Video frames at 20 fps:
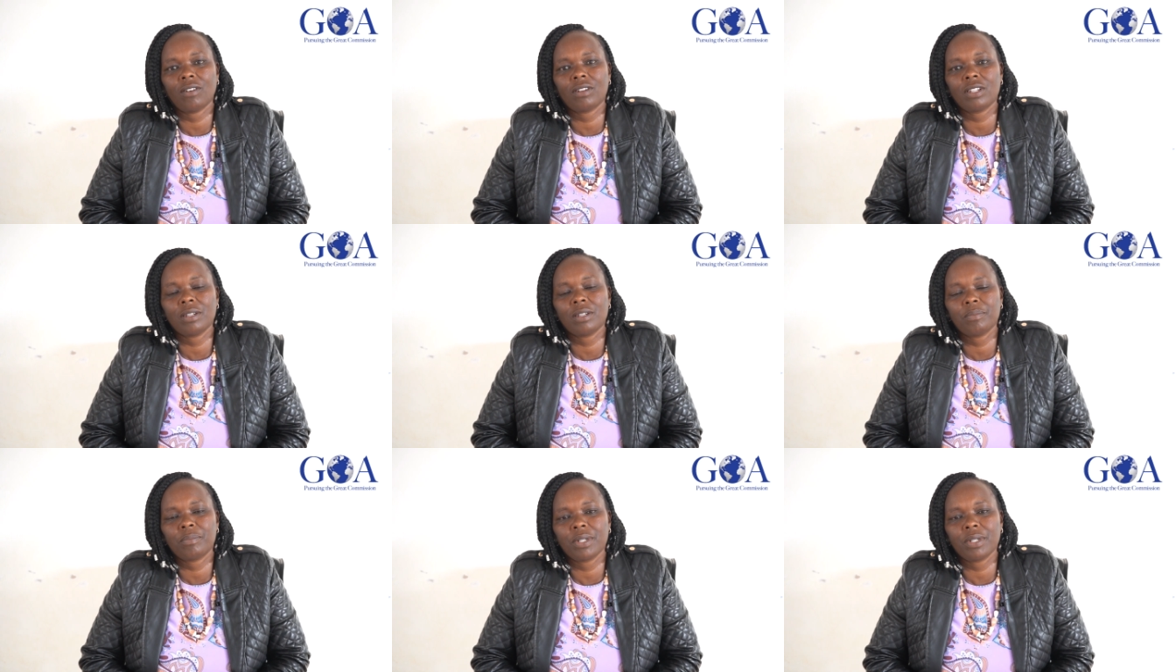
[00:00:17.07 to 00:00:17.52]

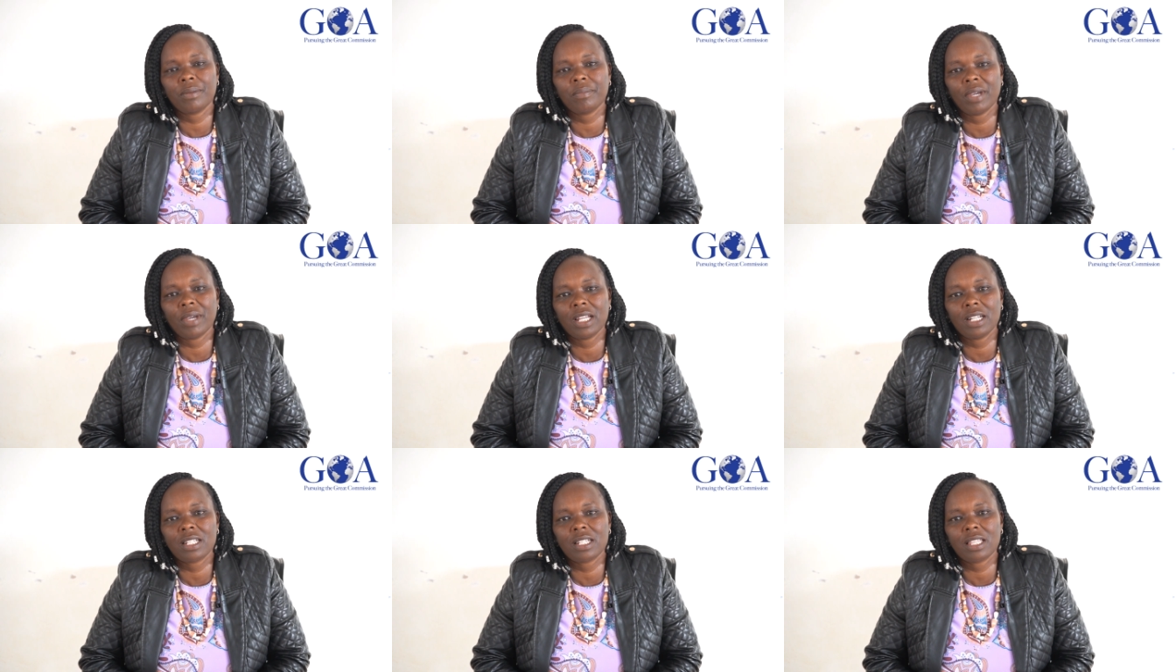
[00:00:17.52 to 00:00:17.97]
or
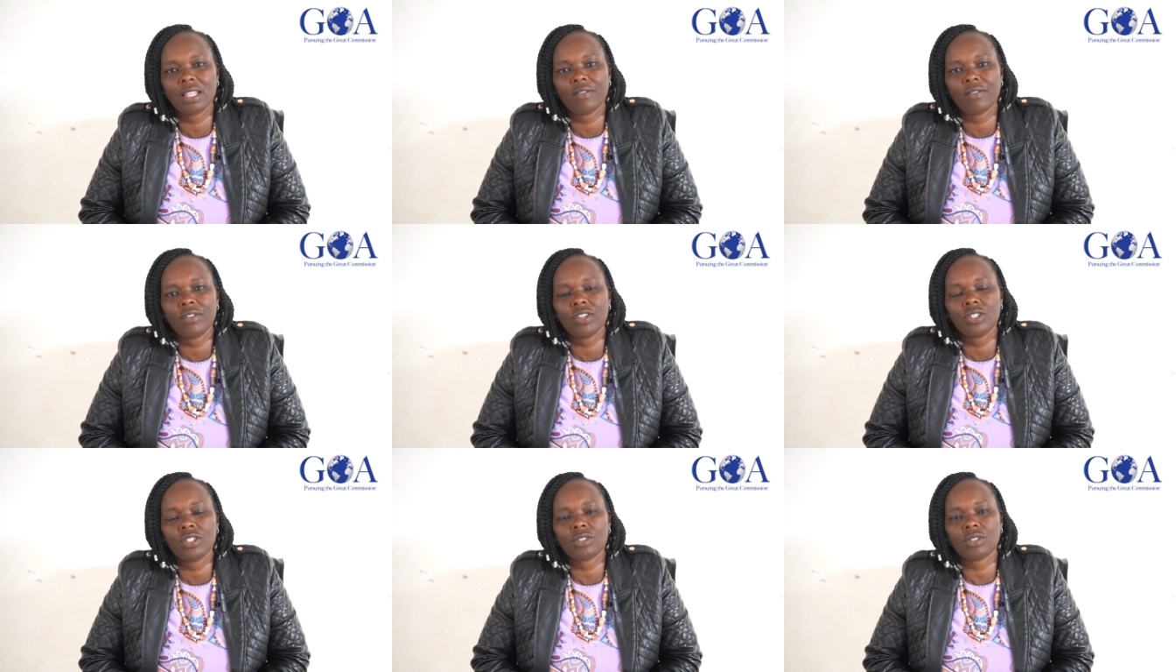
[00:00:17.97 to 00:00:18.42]
implement the
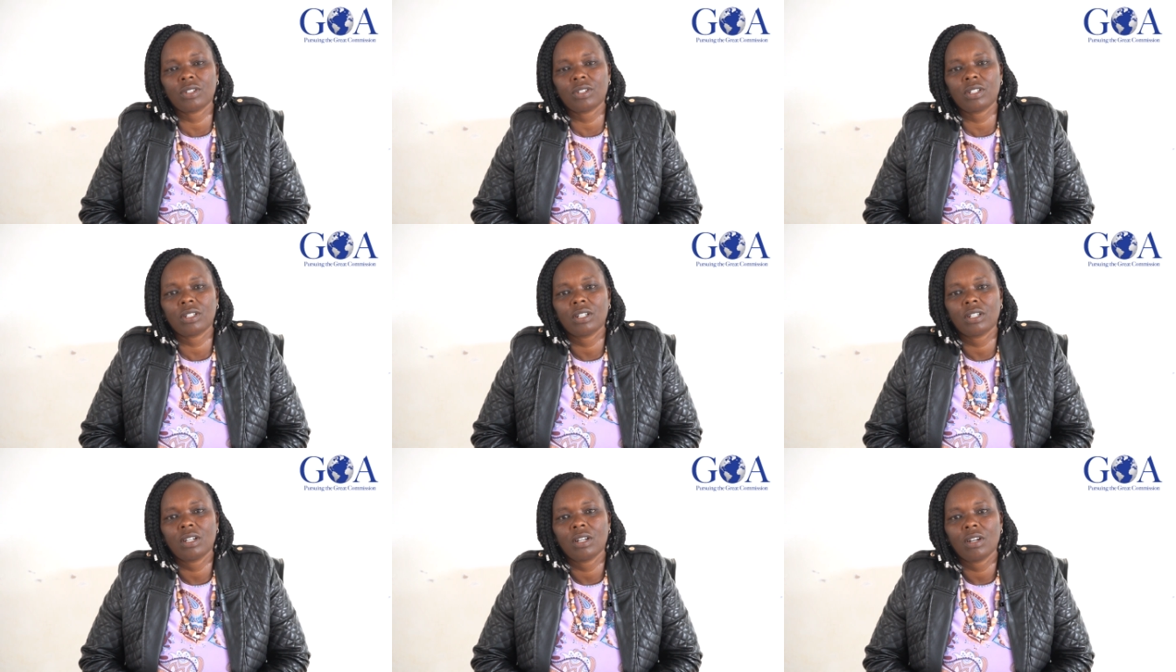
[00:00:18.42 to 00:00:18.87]

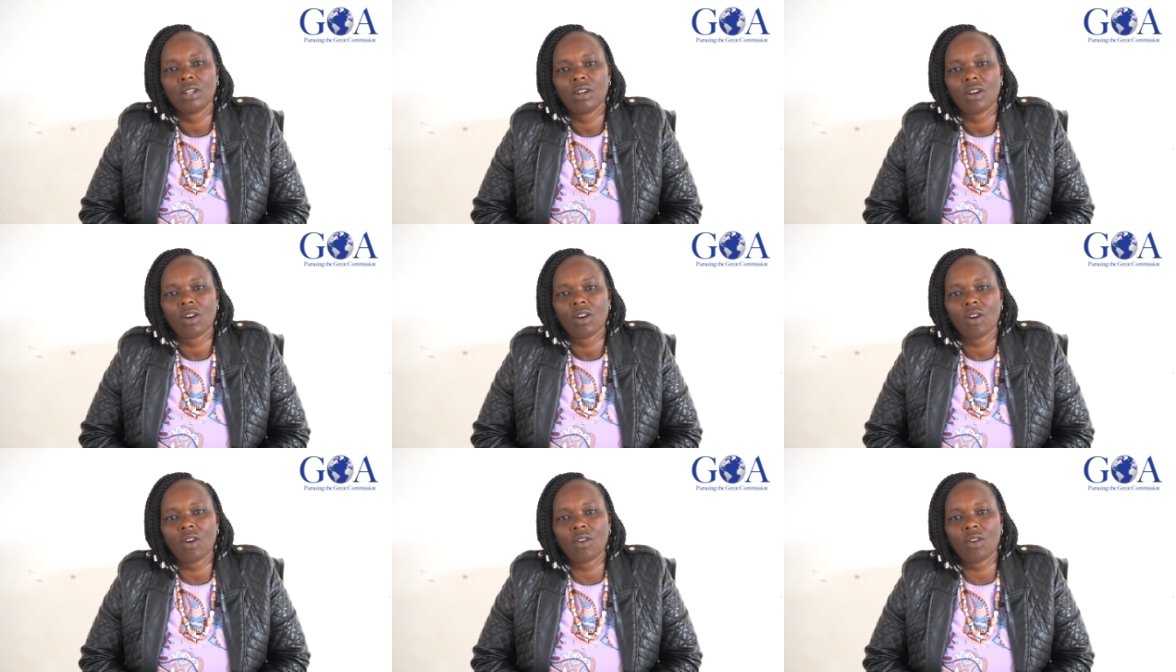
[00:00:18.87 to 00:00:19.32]
vision
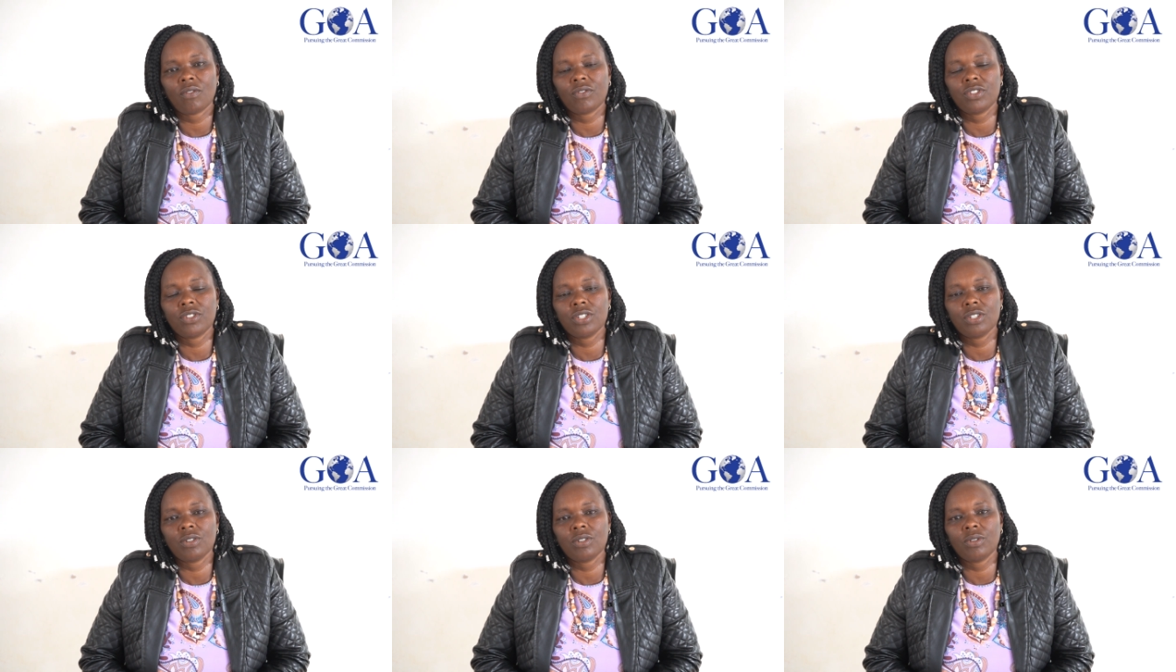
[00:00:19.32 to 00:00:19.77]

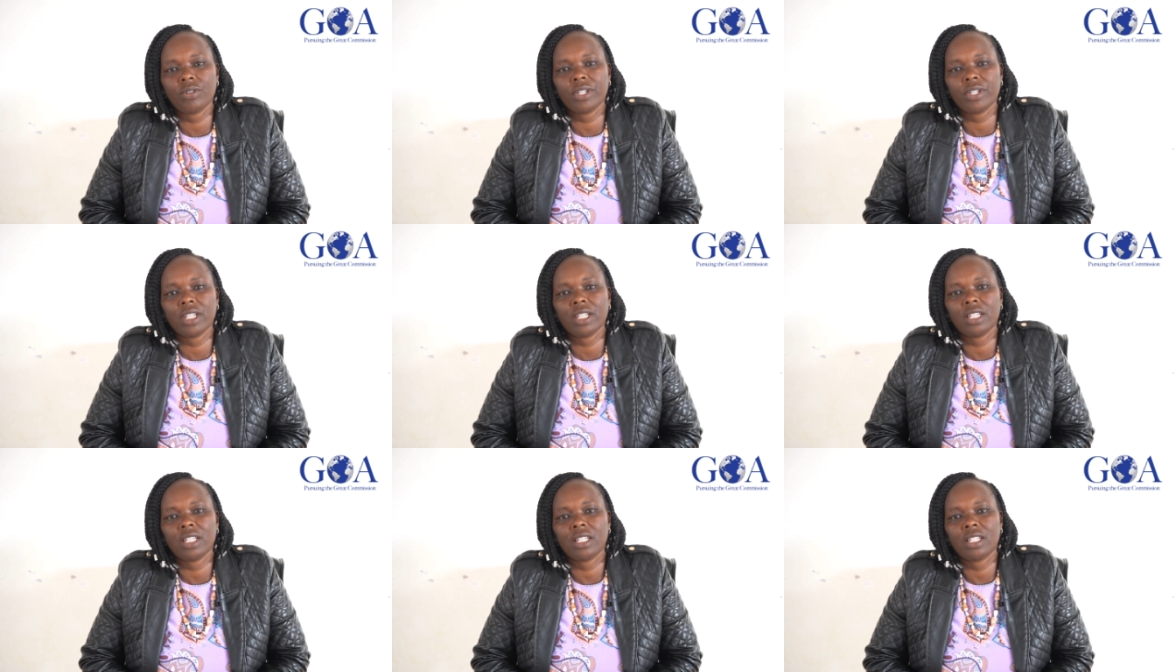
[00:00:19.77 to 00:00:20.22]
of
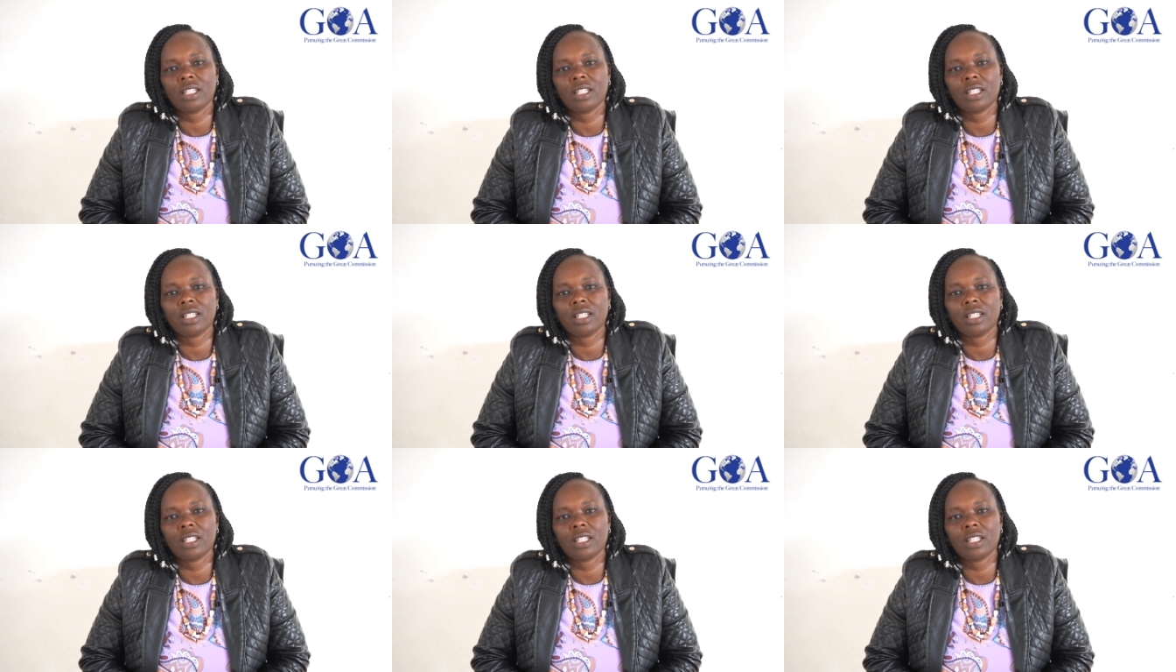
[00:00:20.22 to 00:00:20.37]
GOA